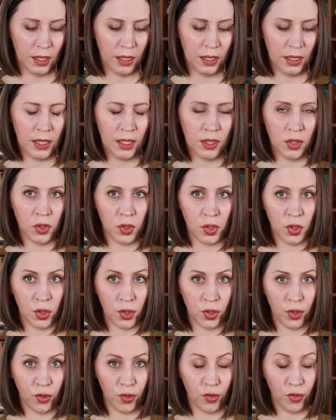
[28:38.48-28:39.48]
need to
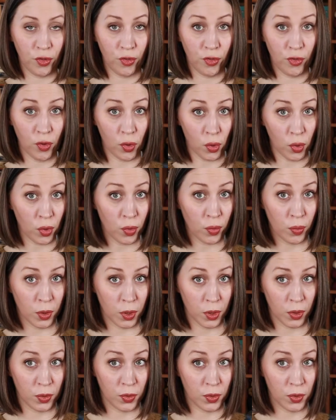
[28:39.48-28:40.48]
do 4
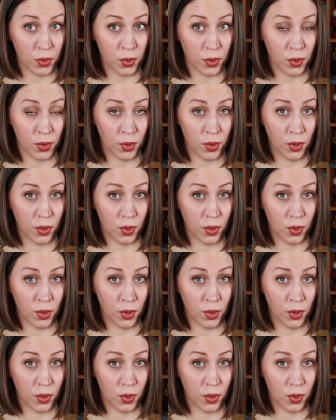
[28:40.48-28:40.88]
rows